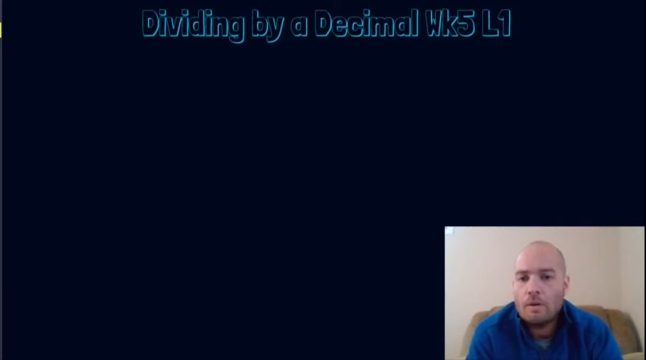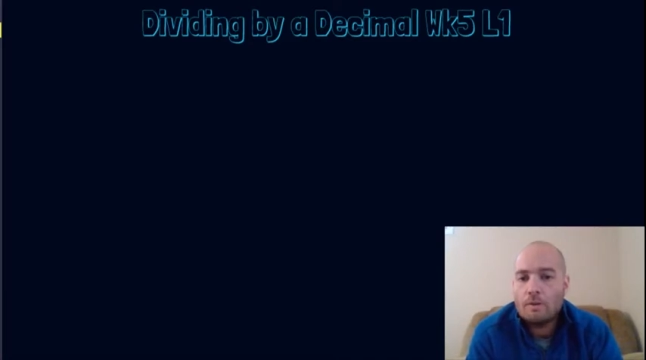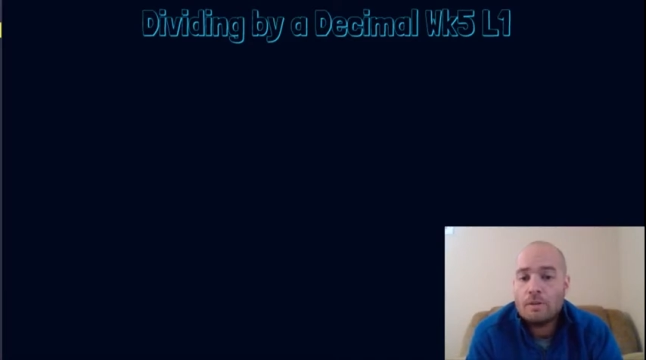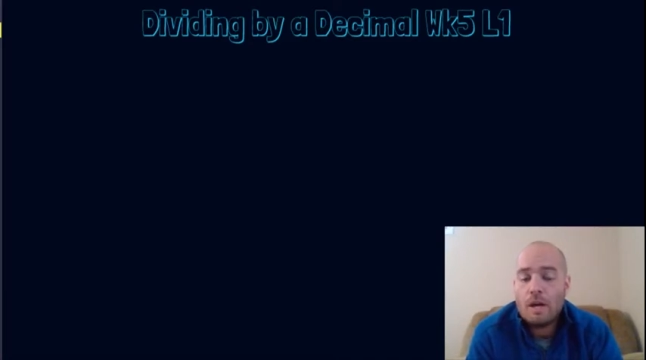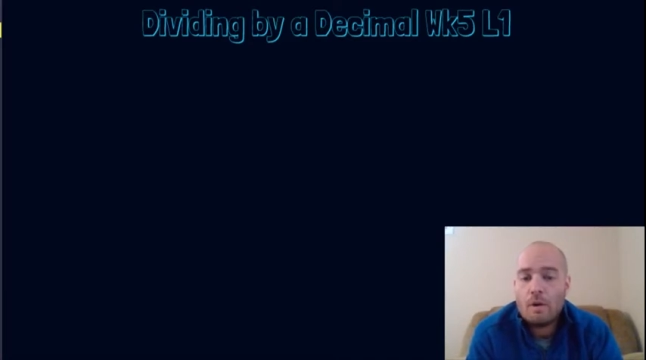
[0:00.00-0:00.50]

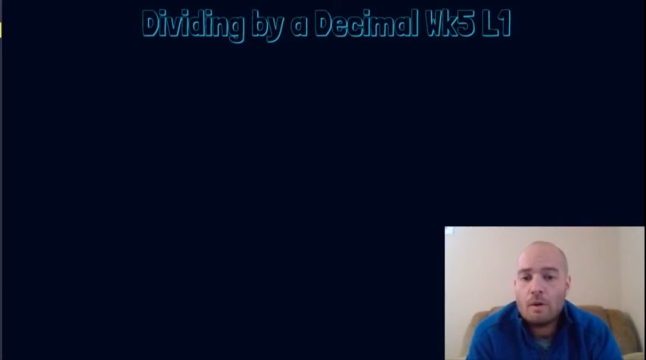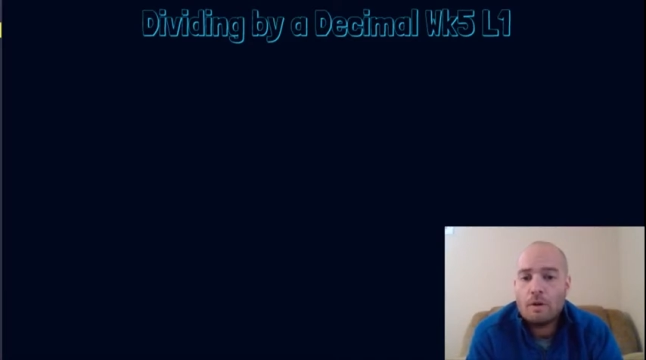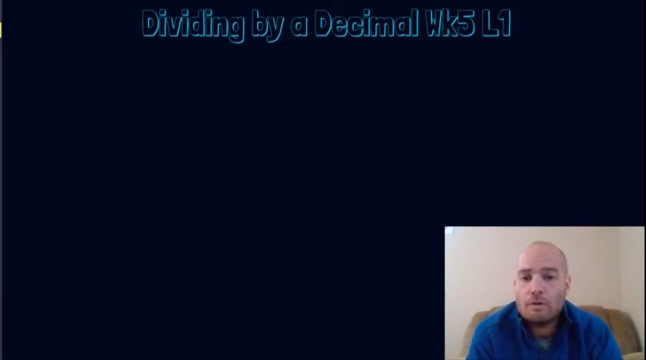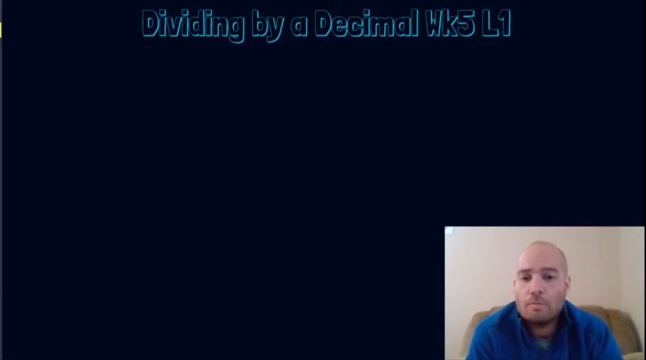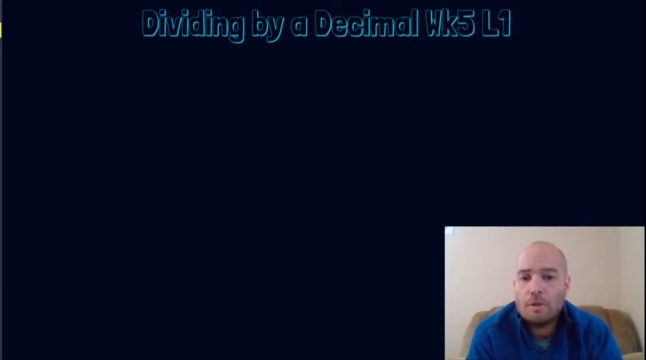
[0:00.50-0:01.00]
Today we're
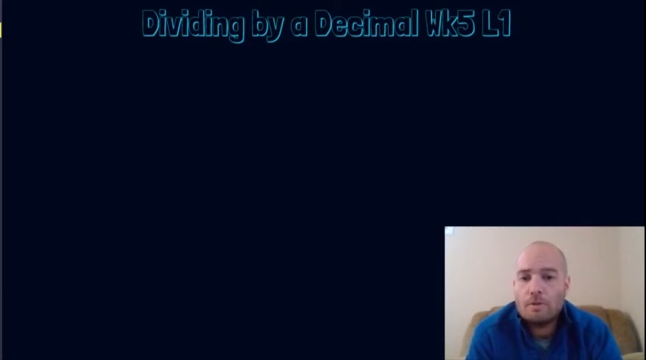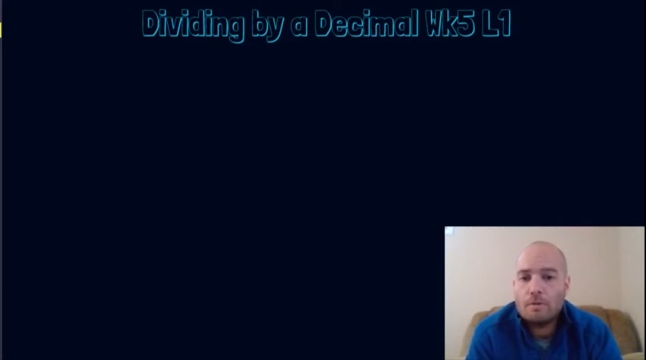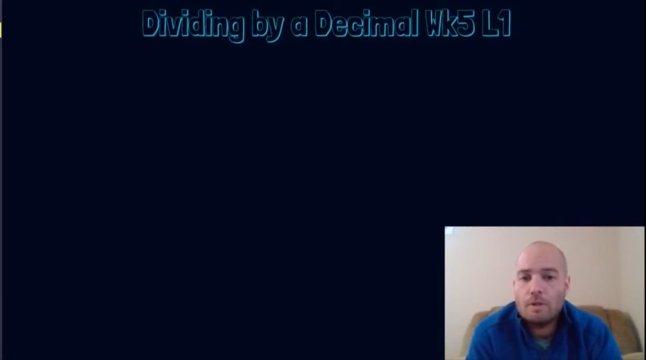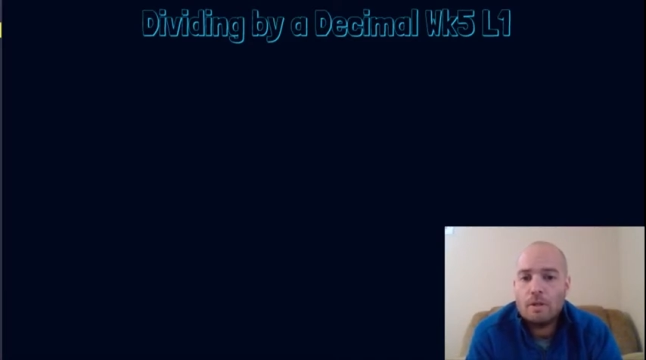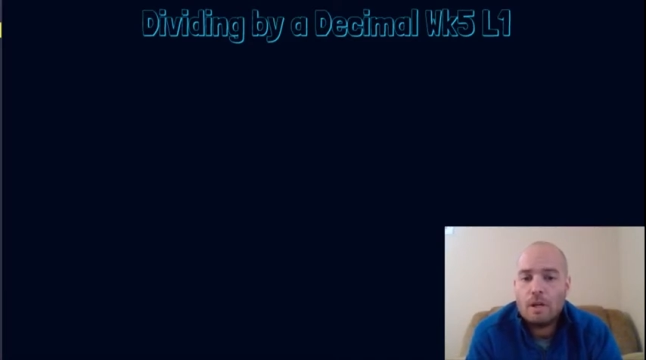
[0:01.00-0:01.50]
going to be
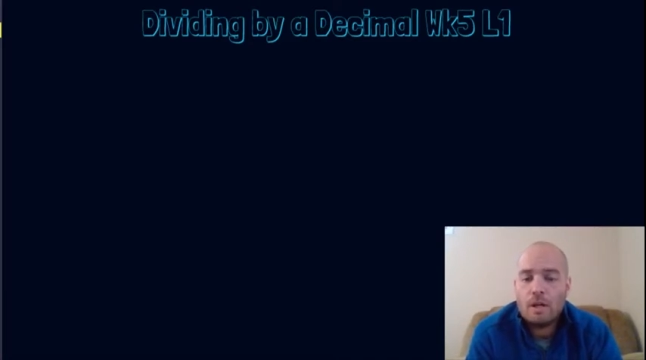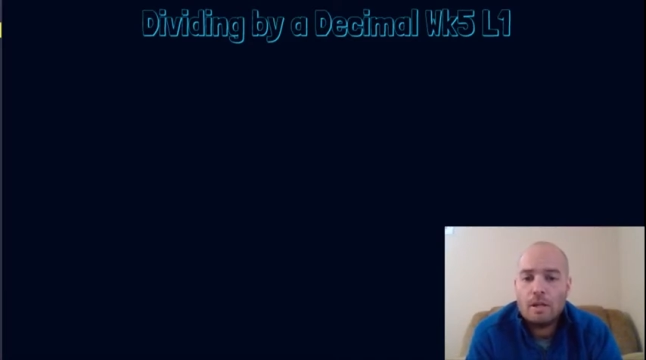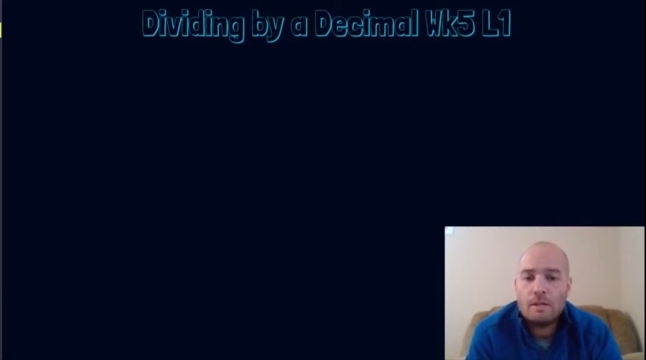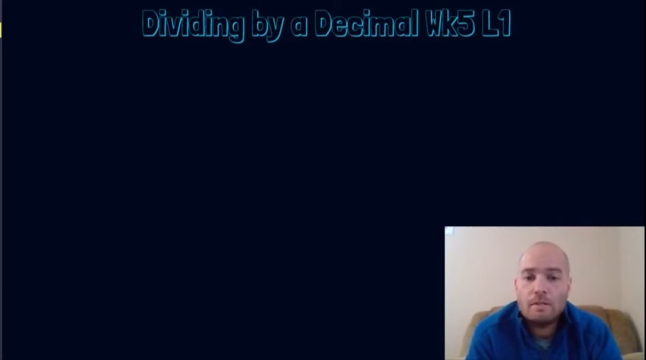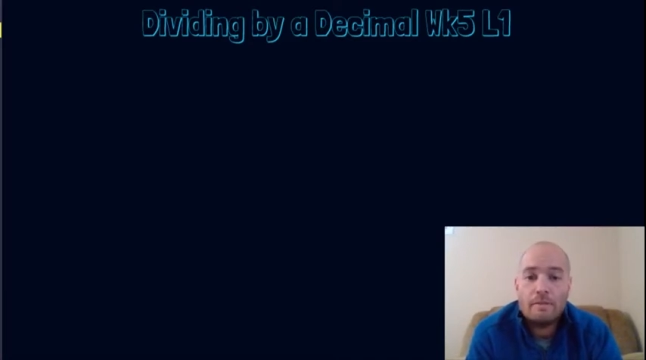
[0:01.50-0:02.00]
doing
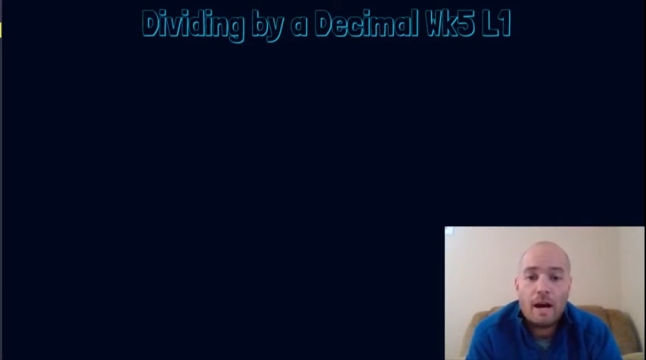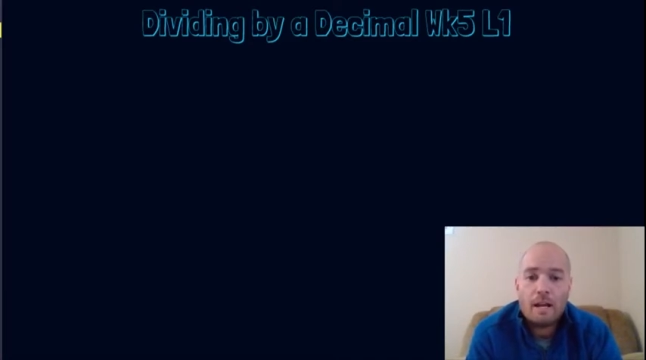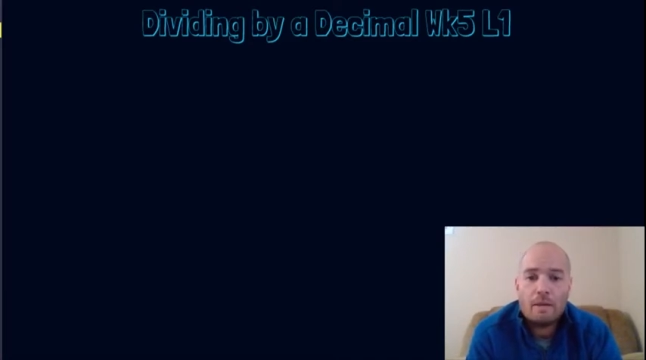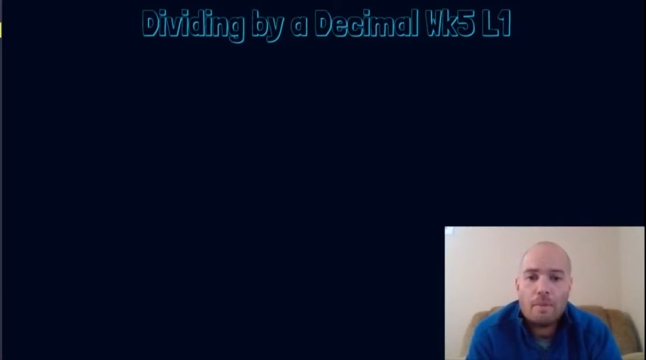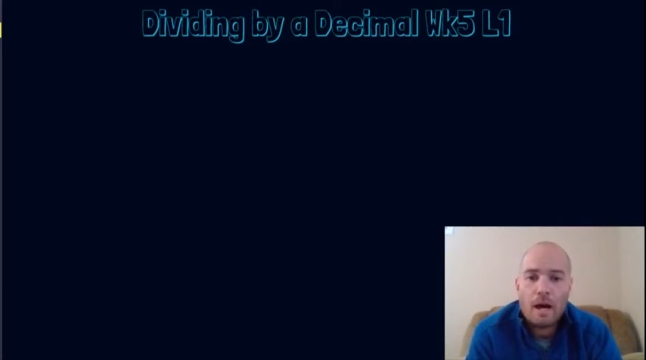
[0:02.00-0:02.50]

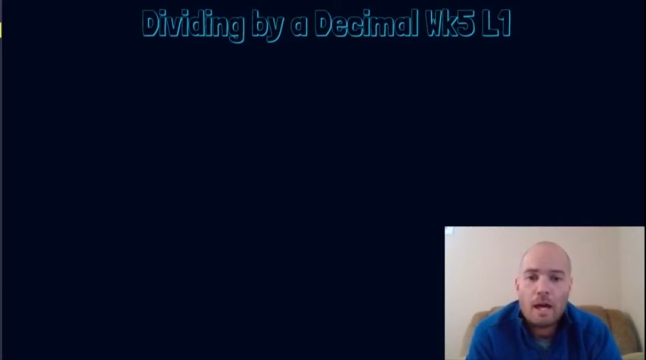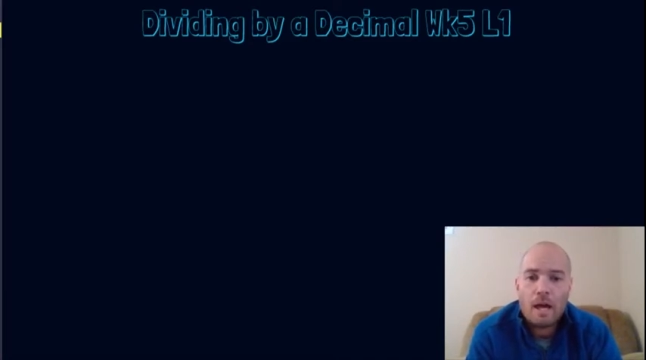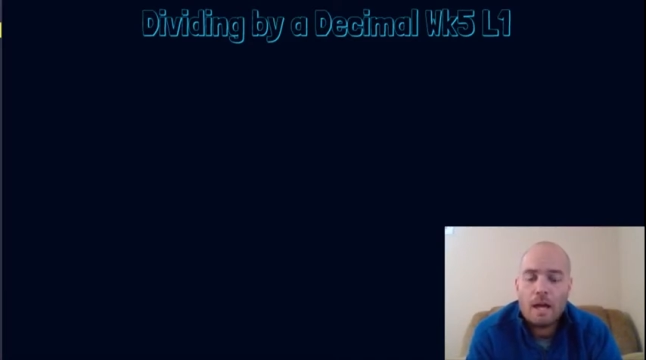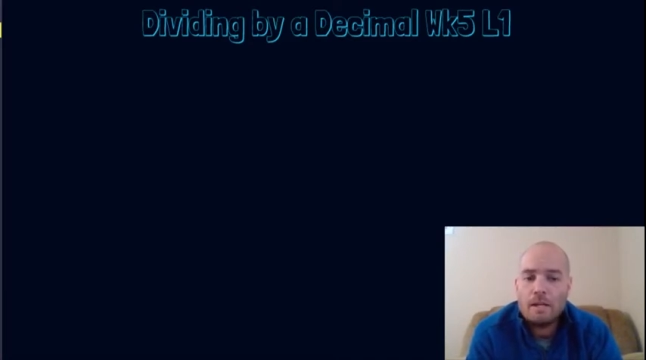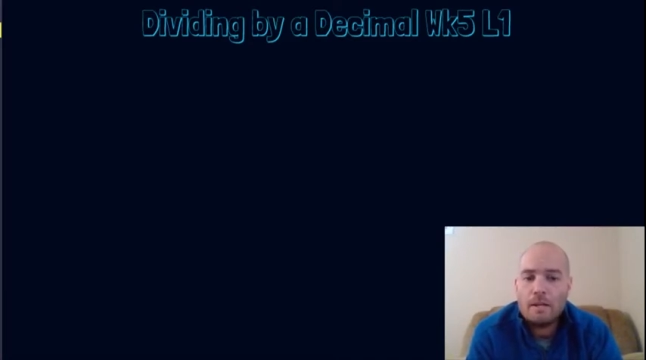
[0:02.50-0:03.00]
dividing by
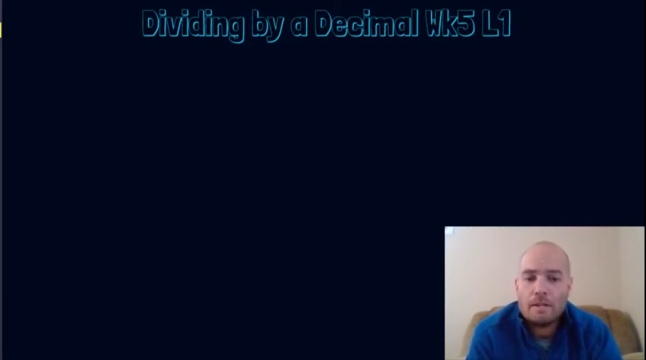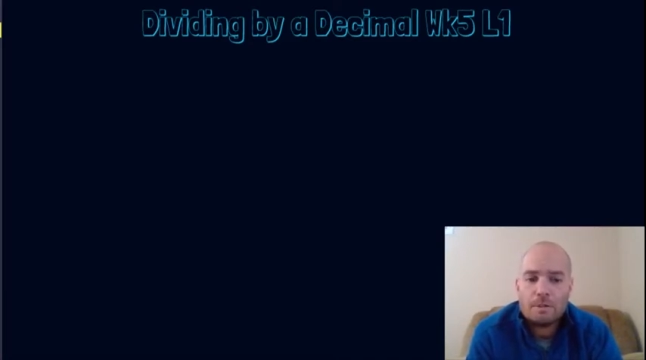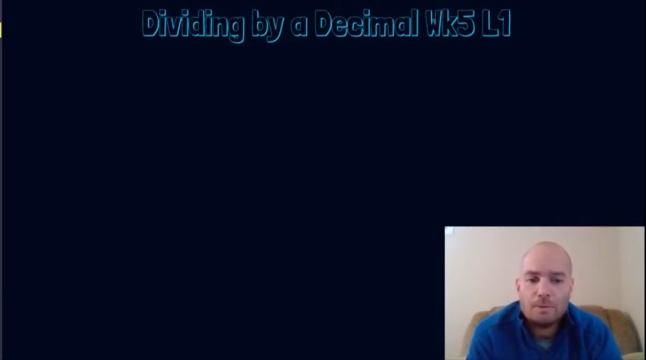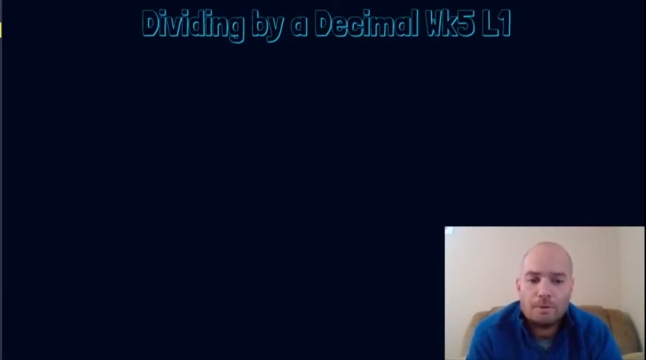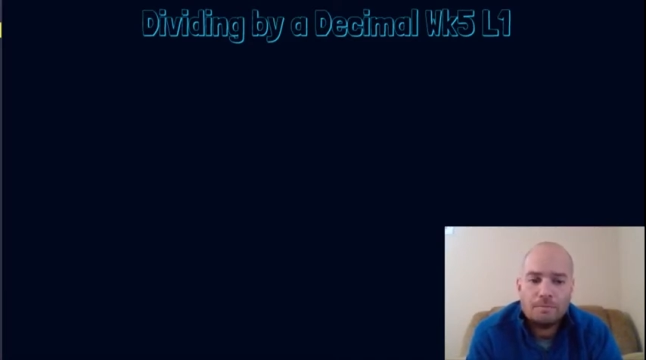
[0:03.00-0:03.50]
a
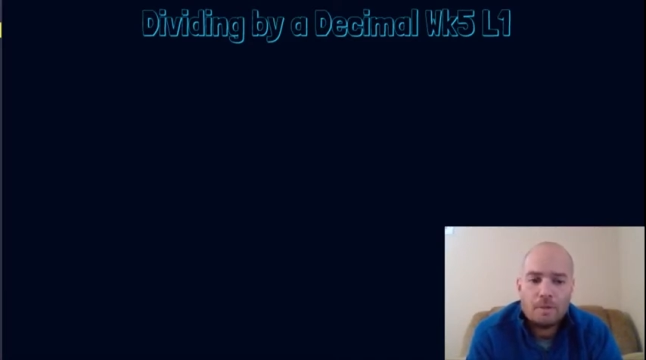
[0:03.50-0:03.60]
decimal.